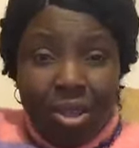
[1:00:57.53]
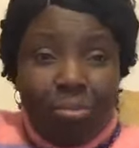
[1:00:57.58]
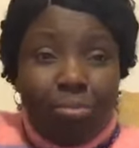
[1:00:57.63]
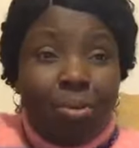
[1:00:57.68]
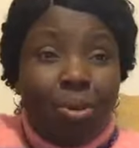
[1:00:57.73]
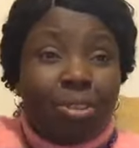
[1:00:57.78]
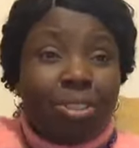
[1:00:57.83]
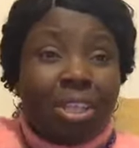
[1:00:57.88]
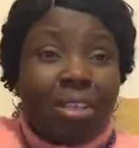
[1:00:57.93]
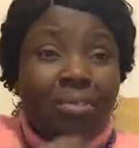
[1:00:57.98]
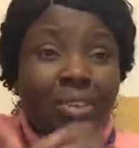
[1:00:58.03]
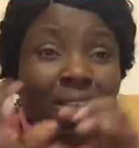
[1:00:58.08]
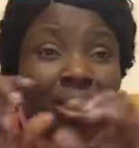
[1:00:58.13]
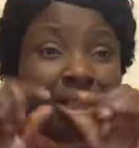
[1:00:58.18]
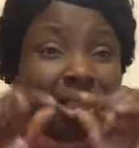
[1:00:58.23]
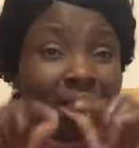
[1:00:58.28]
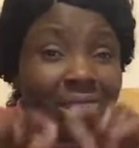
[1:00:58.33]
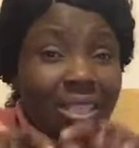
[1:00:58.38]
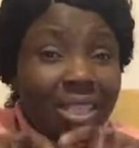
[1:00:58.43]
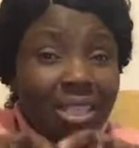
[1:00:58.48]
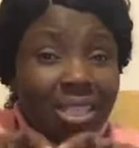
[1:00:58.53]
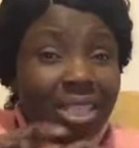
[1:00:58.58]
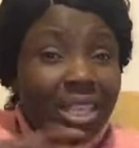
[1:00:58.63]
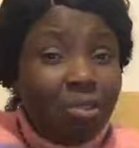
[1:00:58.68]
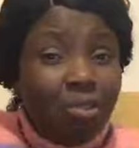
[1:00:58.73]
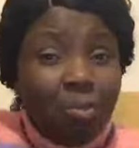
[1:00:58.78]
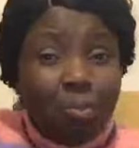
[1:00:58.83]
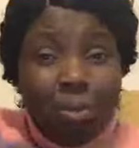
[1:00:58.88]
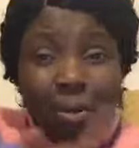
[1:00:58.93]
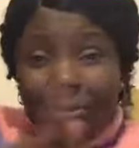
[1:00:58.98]
But even in this season,
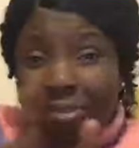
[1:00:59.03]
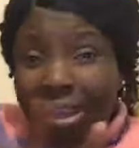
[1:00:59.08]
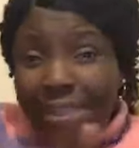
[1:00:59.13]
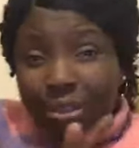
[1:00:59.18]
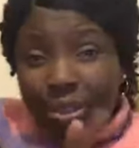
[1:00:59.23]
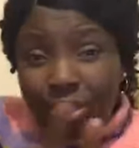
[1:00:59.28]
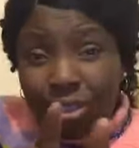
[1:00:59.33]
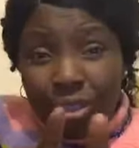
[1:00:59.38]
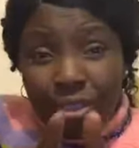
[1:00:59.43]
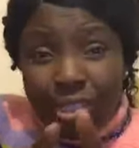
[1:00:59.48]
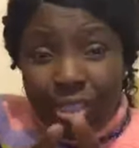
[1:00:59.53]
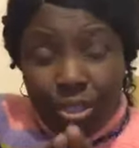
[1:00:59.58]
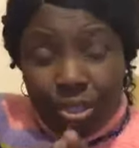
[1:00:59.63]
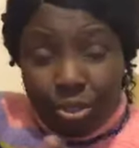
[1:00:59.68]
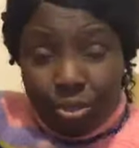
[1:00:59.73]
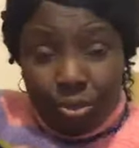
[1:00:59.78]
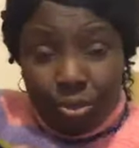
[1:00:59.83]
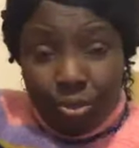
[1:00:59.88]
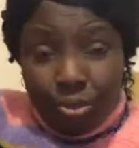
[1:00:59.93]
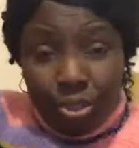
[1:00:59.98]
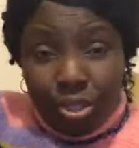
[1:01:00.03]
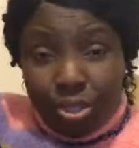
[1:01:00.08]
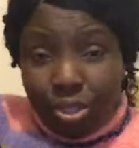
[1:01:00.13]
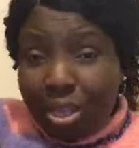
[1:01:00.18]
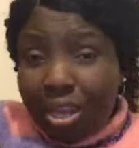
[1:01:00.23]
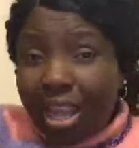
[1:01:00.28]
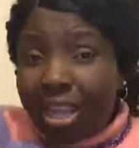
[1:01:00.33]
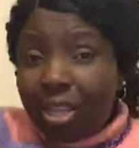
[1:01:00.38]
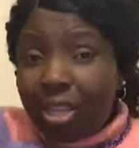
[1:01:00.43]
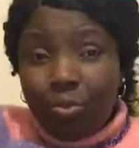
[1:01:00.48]
he will provide all your needs. So it's
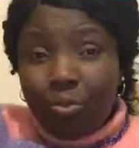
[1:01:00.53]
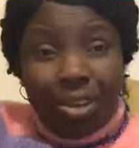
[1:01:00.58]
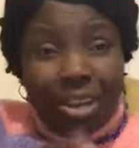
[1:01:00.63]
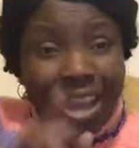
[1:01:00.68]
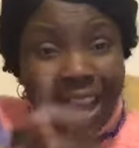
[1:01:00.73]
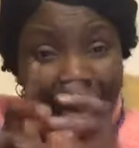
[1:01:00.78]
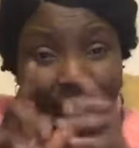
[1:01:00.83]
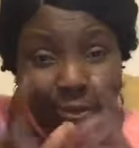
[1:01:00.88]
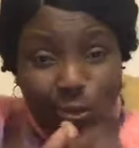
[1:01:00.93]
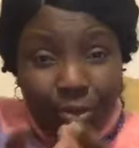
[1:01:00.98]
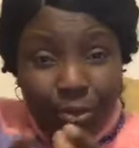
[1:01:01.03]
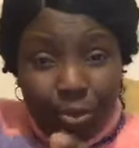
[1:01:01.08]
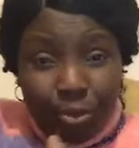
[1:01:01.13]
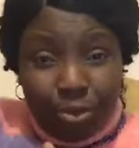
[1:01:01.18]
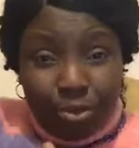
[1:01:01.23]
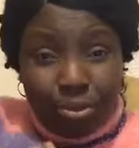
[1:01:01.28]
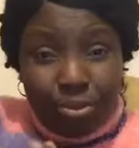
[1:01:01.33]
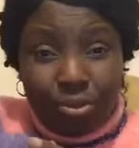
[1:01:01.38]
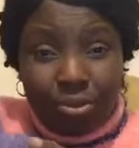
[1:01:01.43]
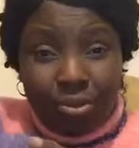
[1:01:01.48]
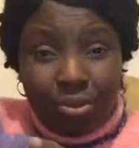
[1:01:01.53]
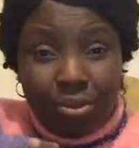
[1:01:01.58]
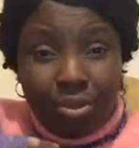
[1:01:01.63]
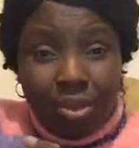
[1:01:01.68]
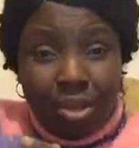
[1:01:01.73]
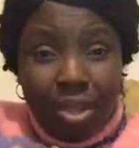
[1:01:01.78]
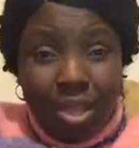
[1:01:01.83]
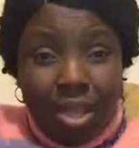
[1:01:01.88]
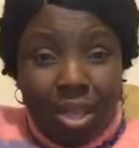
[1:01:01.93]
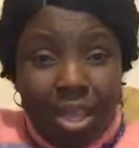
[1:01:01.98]
not like he will lack food.
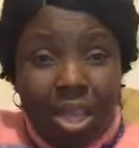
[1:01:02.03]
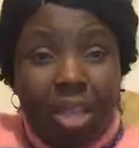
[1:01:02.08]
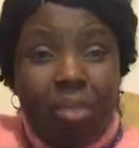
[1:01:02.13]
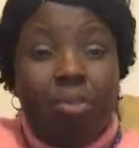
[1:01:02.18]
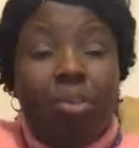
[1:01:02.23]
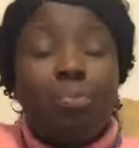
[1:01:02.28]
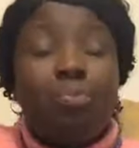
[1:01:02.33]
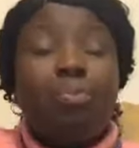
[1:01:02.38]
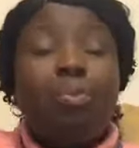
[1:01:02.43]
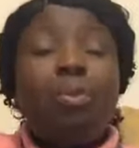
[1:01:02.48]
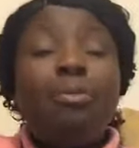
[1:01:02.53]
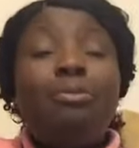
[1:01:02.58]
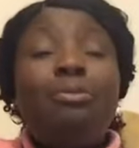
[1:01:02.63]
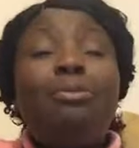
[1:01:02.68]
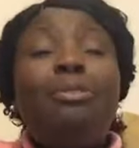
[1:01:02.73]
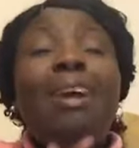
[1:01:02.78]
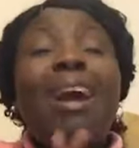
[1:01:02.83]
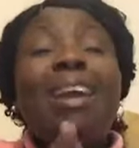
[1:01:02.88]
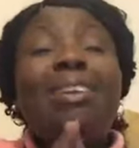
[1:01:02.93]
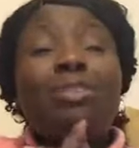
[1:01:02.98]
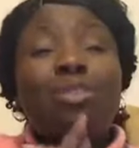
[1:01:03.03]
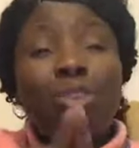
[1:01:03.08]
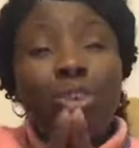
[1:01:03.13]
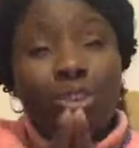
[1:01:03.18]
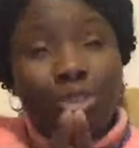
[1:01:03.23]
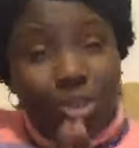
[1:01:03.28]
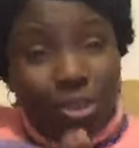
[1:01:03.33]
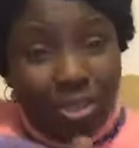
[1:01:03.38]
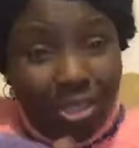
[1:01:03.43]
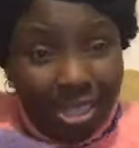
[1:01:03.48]
He will provide
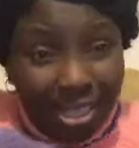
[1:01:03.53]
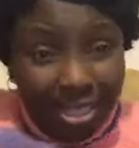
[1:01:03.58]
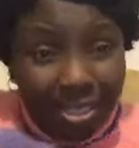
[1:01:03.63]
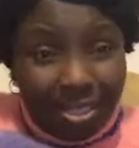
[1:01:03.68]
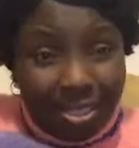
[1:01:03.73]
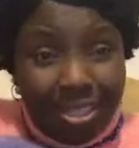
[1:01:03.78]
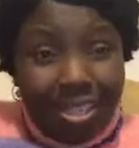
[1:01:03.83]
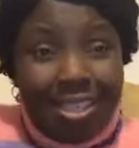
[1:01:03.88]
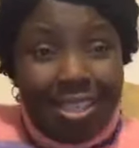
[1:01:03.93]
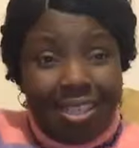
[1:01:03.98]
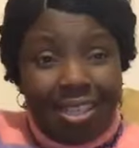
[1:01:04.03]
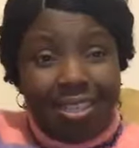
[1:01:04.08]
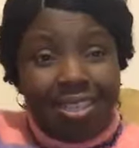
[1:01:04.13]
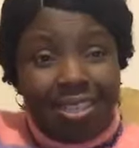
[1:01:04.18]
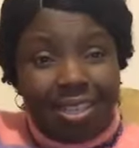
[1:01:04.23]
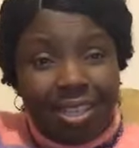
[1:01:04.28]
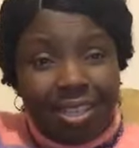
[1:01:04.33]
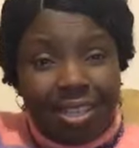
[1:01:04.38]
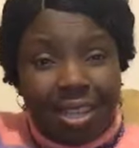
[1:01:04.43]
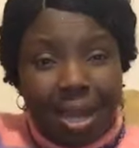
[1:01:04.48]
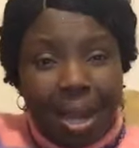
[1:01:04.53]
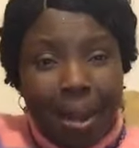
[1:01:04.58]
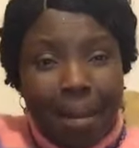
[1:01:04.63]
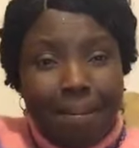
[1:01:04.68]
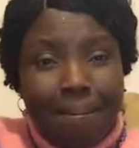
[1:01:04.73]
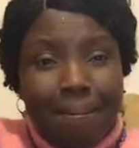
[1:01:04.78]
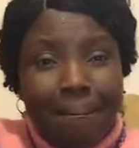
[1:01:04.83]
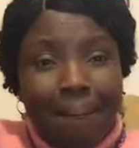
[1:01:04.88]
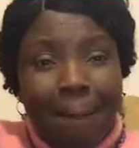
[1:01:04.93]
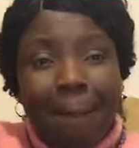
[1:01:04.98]
all your needs this season.
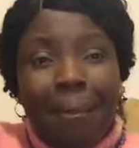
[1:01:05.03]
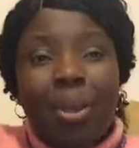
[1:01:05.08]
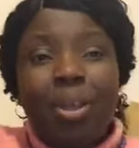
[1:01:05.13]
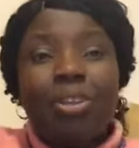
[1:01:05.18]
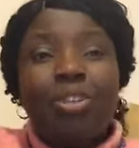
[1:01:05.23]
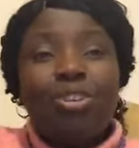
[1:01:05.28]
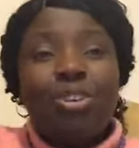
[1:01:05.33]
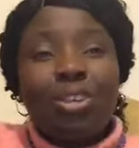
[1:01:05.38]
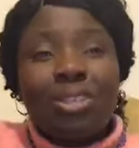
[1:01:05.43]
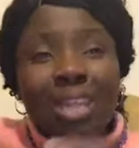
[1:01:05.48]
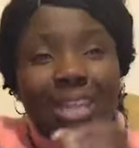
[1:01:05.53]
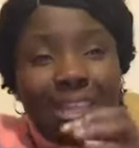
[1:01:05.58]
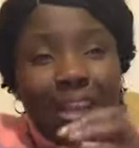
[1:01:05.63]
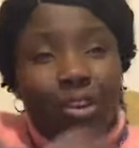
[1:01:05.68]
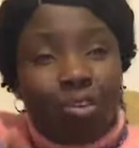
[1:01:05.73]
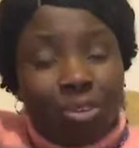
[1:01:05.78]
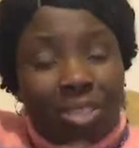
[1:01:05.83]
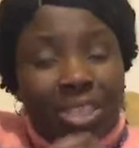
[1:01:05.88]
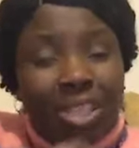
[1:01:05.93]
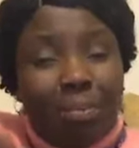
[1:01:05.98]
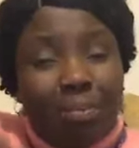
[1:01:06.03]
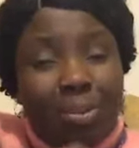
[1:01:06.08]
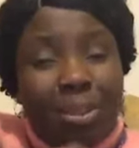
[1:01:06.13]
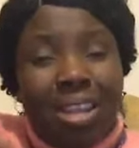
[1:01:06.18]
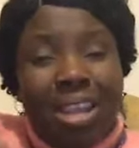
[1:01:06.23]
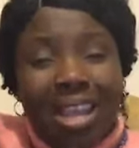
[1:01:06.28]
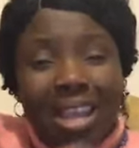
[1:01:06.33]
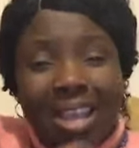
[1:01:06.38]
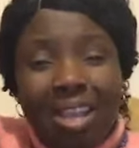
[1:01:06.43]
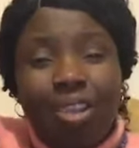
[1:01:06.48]
But it's just that there will still
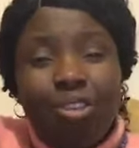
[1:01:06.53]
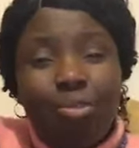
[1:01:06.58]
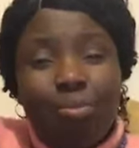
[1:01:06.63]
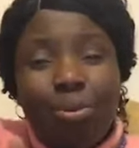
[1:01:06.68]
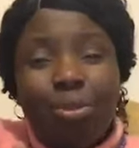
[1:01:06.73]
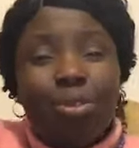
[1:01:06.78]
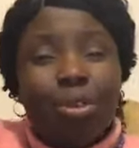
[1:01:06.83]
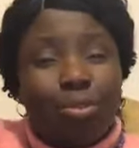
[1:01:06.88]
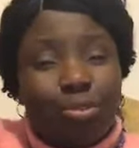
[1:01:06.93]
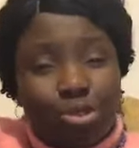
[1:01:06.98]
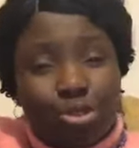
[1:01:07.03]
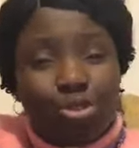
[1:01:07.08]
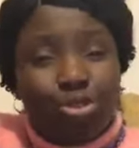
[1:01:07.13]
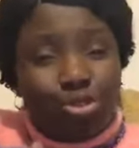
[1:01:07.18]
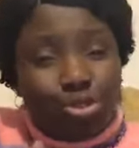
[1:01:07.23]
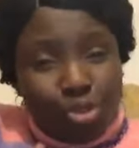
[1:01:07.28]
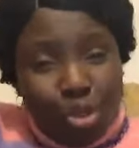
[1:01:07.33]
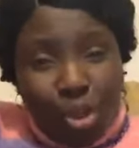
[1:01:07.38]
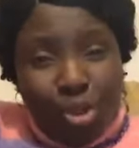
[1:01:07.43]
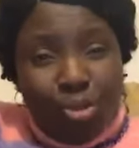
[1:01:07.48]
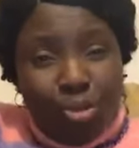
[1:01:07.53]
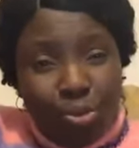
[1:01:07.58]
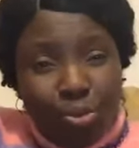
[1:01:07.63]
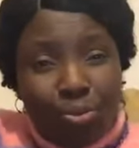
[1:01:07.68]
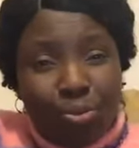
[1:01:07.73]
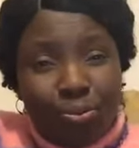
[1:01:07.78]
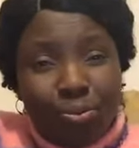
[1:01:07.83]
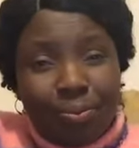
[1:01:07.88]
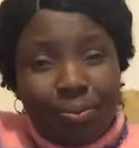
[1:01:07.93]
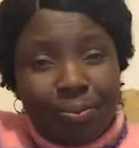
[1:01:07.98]
be a little bit of struggle.
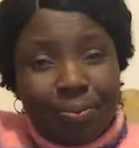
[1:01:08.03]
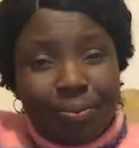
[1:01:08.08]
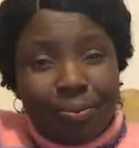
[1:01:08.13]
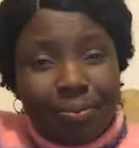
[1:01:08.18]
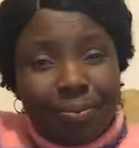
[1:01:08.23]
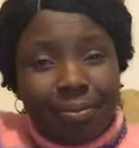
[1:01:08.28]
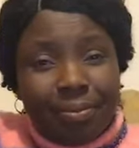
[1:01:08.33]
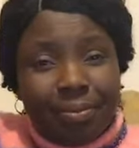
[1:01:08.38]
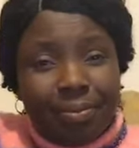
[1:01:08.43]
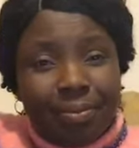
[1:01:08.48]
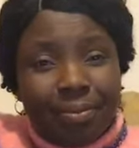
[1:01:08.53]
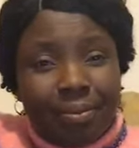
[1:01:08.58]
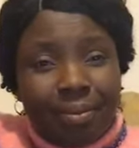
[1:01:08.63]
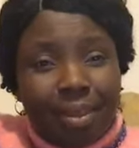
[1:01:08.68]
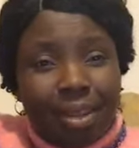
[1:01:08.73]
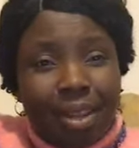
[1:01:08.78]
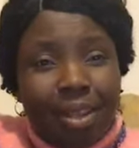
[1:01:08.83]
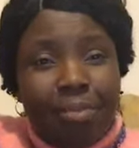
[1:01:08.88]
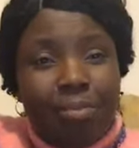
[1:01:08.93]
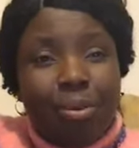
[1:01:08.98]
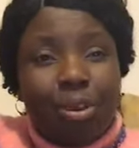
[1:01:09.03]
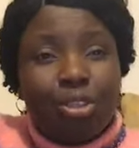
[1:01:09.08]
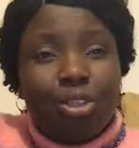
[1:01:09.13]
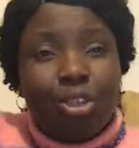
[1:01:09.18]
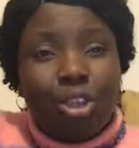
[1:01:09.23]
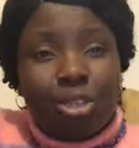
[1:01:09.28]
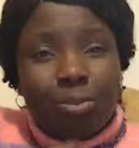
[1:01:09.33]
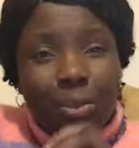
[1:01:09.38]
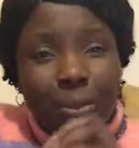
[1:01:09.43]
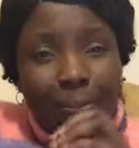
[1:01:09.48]
But
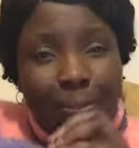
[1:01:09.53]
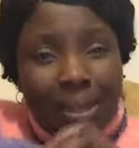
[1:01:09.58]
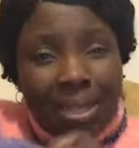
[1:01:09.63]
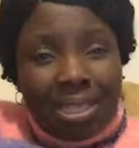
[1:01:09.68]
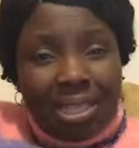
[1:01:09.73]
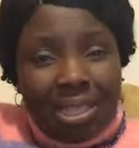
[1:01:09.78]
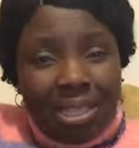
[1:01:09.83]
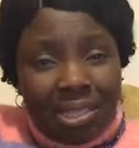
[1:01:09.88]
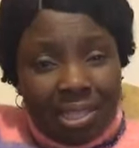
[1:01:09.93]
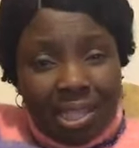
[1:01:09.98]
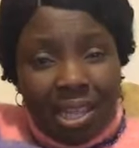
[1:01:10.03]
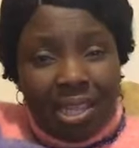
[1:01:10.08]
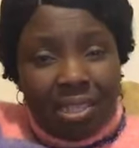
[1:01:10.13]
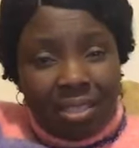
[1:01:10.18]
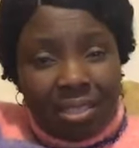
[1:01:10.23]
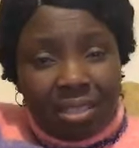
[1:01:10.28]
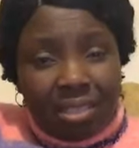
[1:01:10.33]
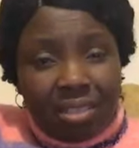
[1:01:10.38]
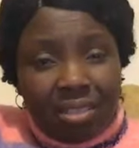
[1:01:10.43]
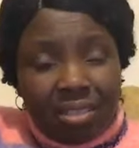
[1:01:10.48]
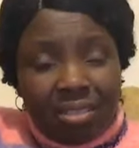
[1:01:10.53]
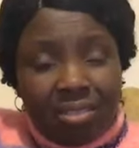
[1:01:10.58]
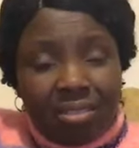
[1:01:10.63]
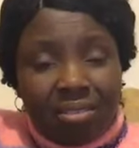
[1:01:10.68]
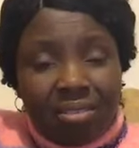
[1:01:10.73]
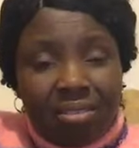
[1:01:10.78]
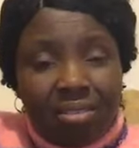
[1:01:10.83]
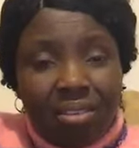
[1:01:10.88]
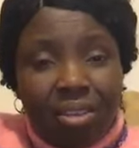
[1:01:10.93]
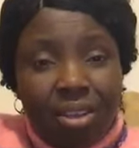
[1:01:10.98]
just be persistent.
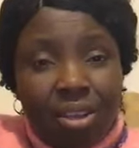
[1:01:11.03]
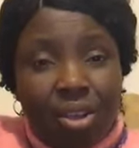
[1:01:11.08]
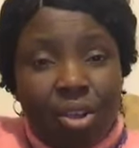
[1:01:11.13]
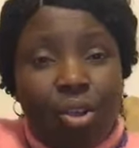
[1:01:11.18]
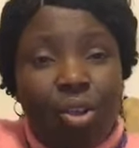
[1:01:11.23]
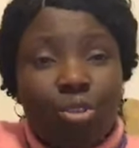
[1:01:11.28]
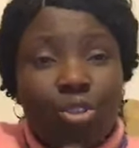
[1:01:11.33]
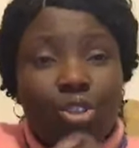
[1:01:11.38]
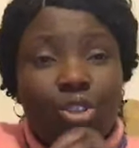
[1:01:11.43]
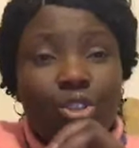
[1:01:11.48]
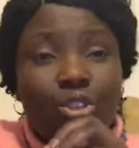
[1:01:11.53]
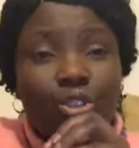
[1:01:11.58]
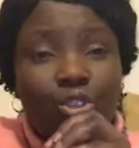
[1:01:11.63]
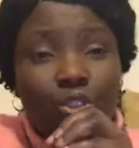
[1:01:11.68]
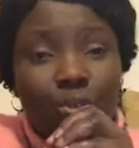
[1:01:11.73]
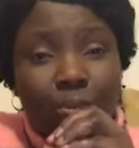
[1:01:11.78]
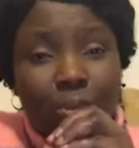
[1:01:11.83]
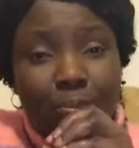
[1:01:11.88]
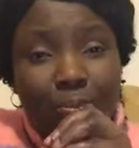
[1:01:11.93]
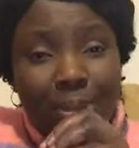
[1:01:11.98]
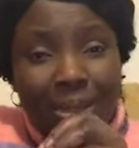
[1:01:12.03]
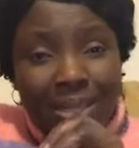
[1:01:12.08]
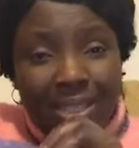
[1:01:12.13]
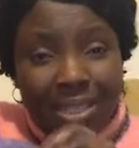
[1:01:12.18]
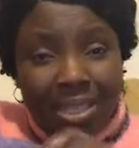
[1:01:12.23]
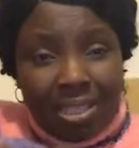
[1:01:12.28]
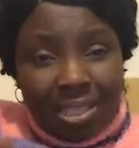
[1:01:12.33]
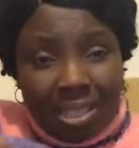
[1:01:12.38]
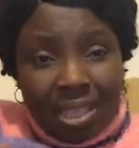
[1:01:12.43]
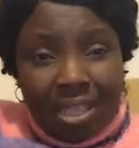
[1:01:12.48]
Continue to be
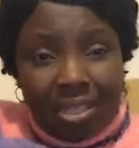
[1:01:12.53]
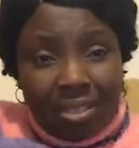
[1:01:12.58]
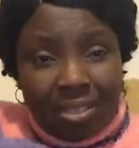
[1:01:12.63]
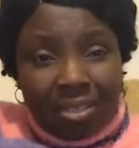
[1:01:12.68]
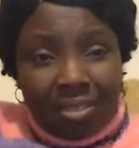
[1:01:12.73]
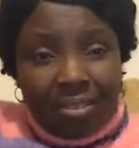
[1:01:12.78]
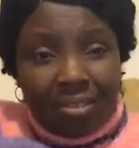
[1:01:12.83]
persistent.